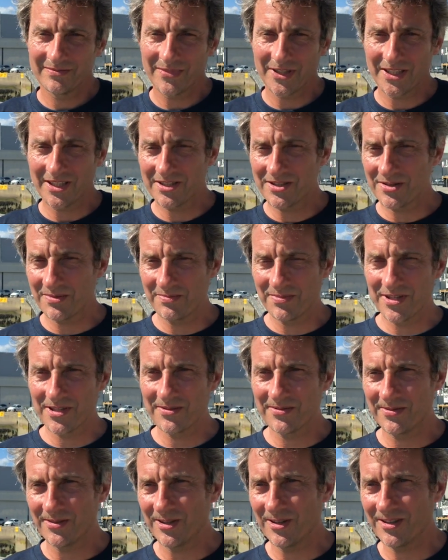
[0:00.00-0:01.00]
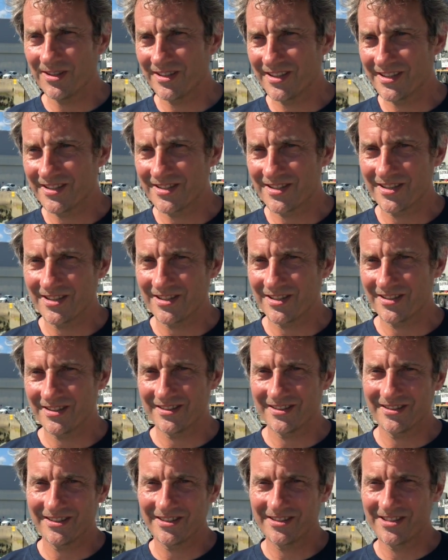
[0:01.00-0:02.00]
But it's a big foil. It's
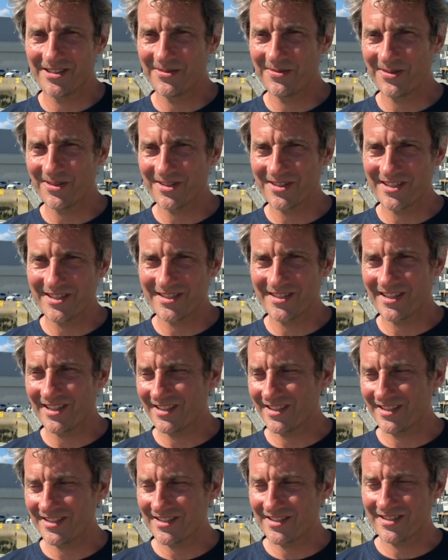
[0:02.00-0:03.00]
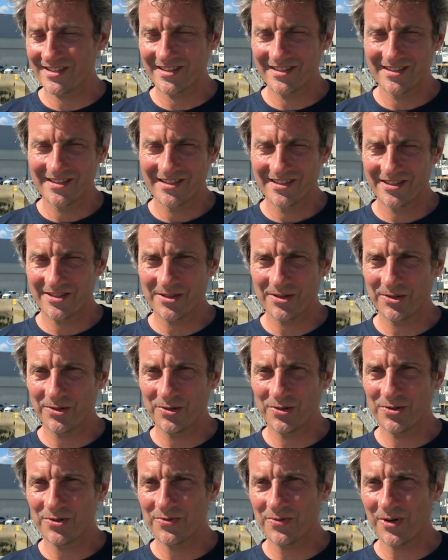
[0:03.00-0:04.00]
the difference is that it's a
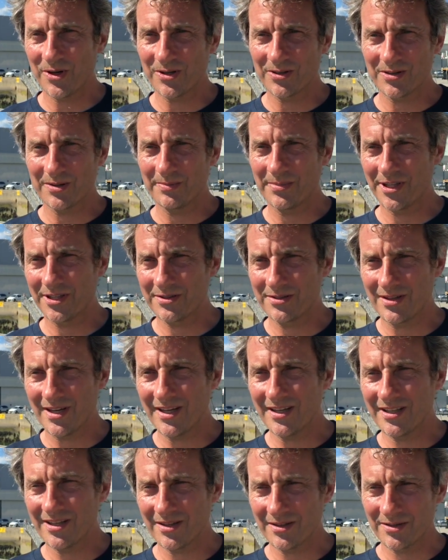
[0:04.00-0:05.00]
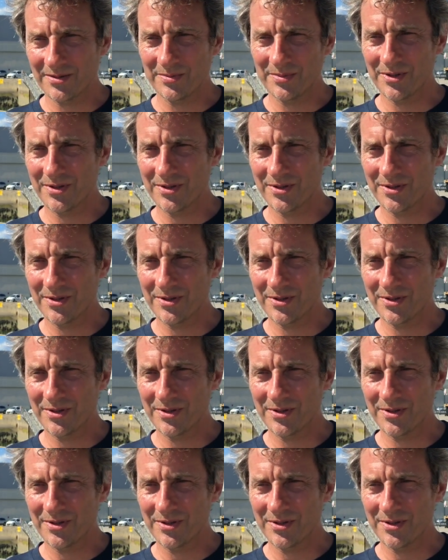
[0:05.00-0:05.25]
huge foil compared to any other